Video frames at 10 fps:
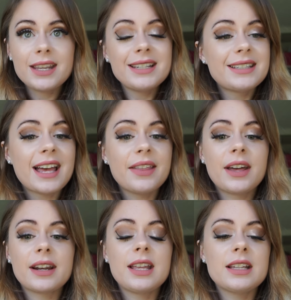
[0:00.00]
He said
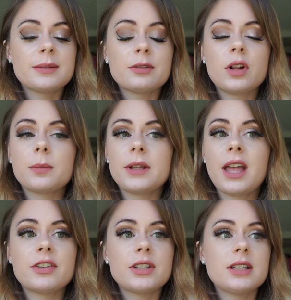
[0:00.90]
that he has been following me
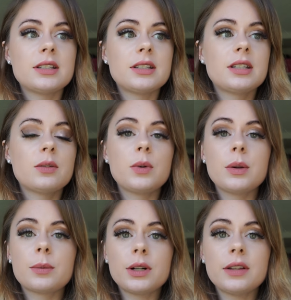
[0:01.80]
ever since
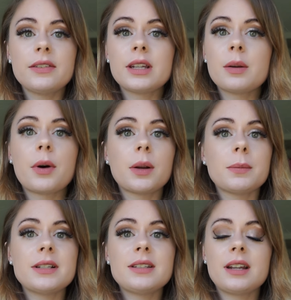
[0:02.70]
we were living in apartments,